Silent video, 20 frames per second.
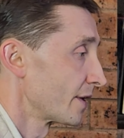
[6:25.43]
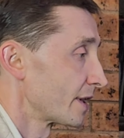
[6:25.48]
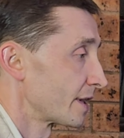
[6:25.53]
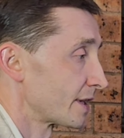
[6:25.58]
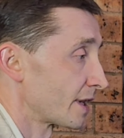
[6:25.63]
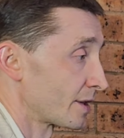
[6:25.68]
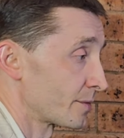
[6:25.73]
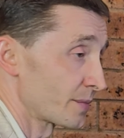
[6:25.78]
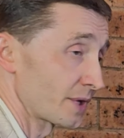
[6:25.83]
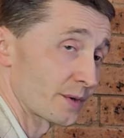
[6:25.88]

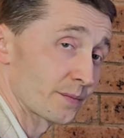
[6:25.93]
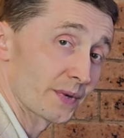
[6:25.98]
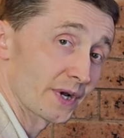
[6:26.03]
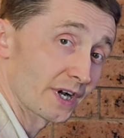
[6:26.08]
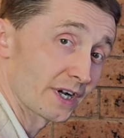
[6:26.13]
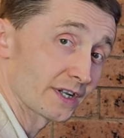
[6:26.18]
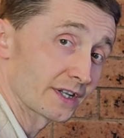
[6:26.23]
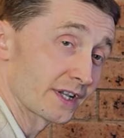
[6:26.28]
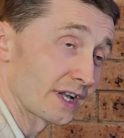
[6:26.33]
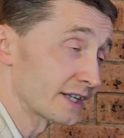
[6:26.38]
then prepare
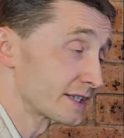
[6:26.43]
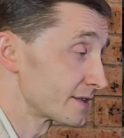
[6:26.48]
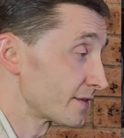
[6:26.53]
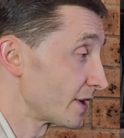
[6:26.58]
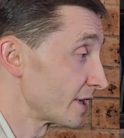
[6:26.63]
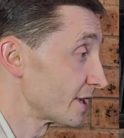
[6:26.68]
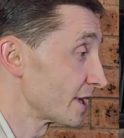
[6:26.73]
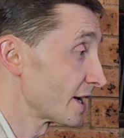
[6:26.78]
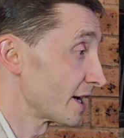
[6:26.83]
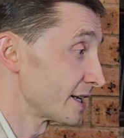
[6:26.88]
the next one
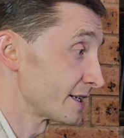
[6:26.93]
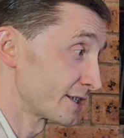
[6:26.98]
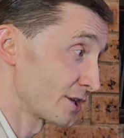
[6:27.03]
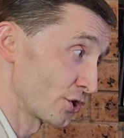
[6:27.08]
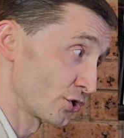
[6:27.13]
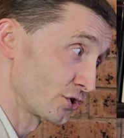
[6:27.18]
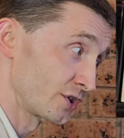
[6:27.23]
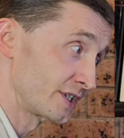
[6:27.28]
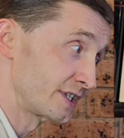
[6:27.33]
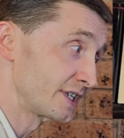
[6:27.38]
there, so
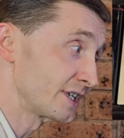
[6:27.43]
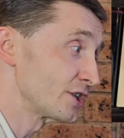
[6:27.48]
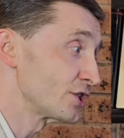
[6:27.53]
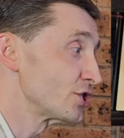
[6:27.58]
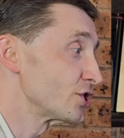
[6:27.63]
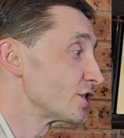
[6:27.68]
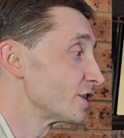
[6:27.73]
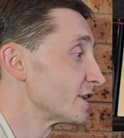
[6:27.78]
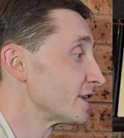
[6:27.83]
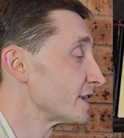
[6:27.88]
D,
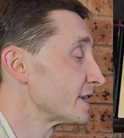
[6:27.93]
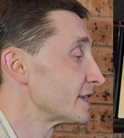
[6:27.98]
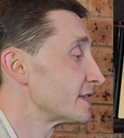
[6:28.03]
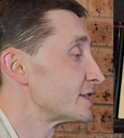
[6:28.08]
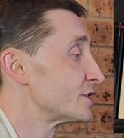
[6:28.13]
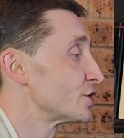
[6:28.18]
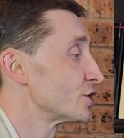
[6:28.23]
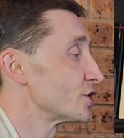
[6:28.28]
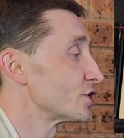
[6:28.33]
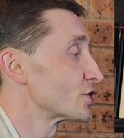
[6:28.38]

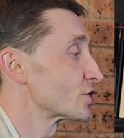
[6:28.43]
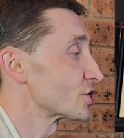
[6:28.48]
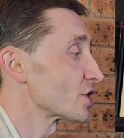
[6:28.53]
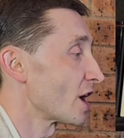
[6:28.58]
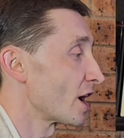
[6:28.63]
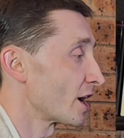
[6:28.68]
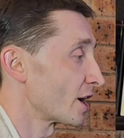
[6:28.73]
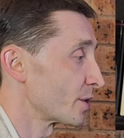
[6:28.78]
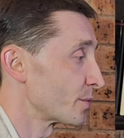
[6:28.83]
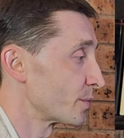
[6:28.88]
D
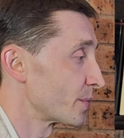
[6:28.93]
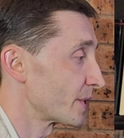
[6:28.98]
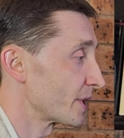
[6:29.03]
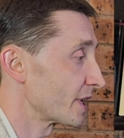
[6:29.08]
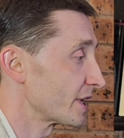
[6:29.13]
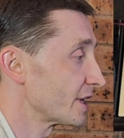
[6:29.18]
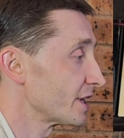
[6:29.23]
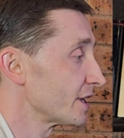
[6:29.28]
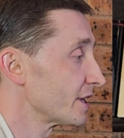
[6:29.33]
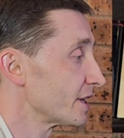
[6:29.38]
sharp,
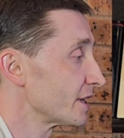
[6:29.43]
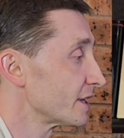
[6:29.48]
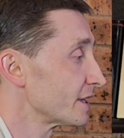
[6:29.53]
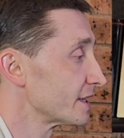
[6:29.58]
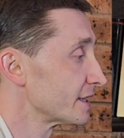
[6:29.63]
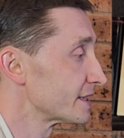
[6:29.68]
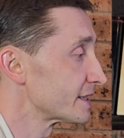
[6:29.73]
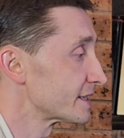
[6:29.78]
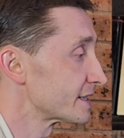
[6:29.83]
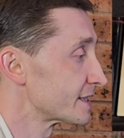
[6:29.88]
E,
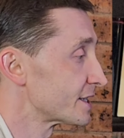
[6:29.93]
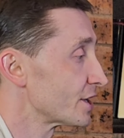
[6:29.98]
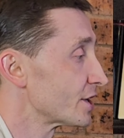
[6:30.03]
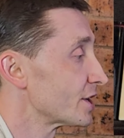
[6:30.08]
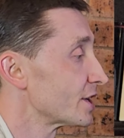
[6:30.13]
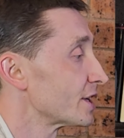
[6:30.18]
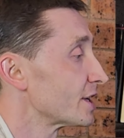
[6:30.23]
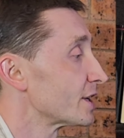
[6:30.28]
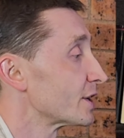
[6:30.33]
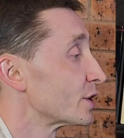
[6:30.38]
C,
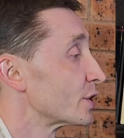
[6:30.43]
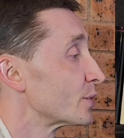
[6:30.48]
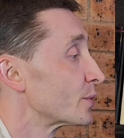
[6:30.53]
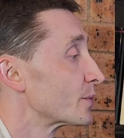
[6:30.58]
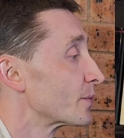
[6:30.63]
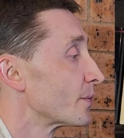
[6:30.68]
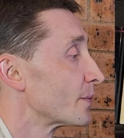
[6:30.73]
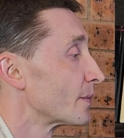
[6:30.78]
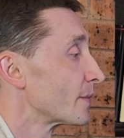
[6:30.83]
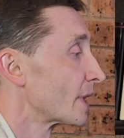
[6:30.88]

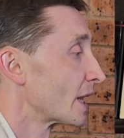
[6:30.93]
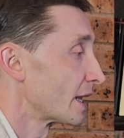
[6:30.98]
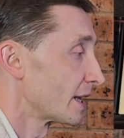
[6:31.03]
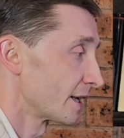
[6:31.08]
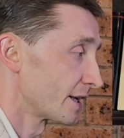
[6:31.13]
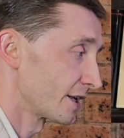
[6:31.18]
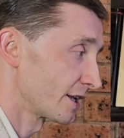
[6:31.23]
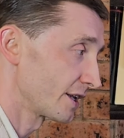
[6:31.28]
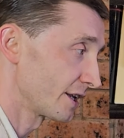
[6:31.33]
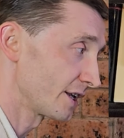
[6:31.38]

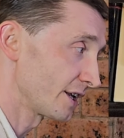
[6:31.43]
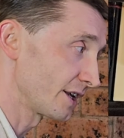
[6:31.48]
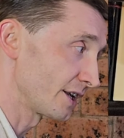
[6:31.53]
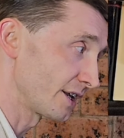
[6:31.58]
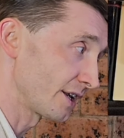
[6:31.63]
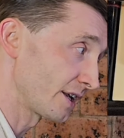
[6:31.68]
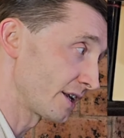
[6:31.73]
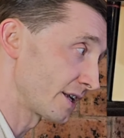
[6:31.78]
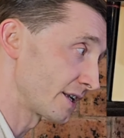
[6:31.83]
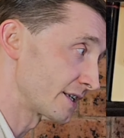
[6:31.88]

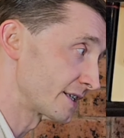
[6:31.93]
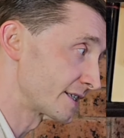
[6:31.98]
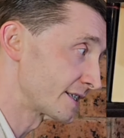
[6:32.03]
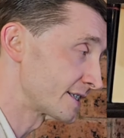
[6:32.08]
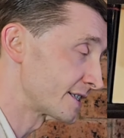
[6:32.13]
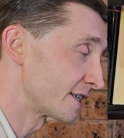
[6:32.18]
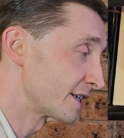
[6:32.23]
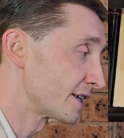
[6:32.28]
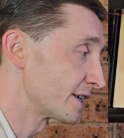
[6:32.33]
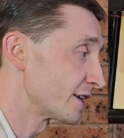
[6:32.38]
E, C,
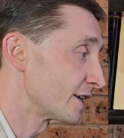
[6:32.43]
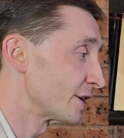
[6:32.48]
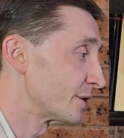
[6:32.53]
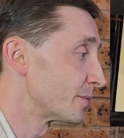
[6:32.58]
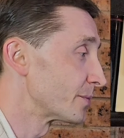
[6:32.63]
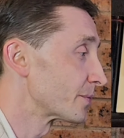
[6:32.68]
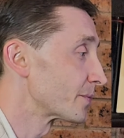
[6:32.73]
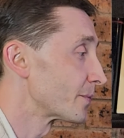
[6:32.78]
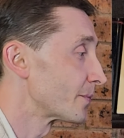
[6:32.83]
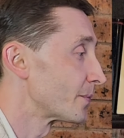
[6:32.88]

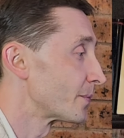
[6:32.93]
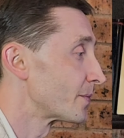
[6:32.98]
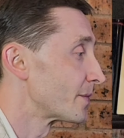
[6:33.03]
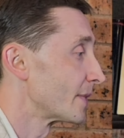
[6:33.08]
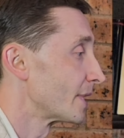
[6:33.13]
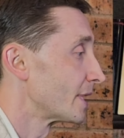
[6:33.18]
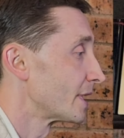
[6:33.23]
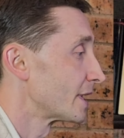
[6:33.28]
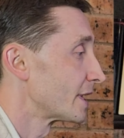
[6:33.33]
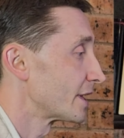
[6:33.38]

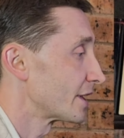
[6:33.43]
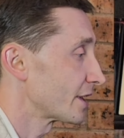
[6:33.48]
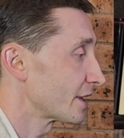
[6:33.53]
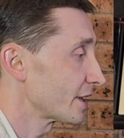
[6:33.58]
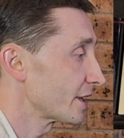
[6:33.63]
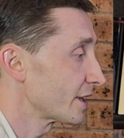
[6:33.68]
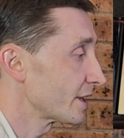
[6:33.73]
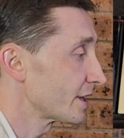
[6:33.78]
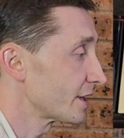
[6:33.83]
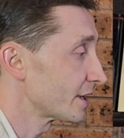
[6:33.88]

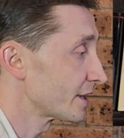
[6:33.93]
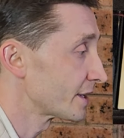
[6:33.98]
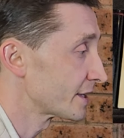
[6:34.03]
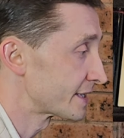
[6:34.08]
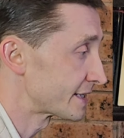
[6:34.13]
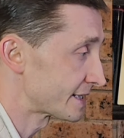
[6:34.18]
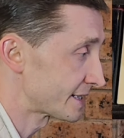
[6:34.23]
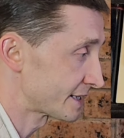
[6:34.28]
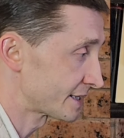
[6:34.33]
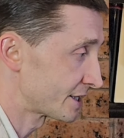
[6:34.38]
E,
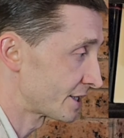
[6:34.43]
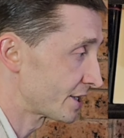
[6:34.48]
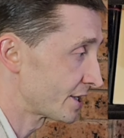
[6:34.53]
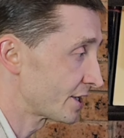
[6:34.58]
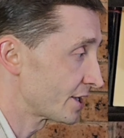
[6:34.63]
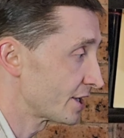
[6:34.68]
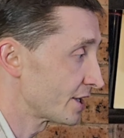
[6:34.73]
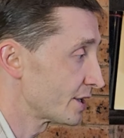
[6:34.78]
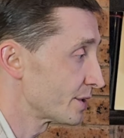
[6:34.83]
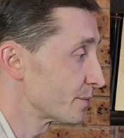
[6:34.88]

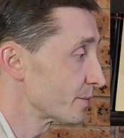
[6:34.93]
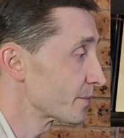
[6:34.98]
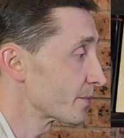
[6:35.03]
C,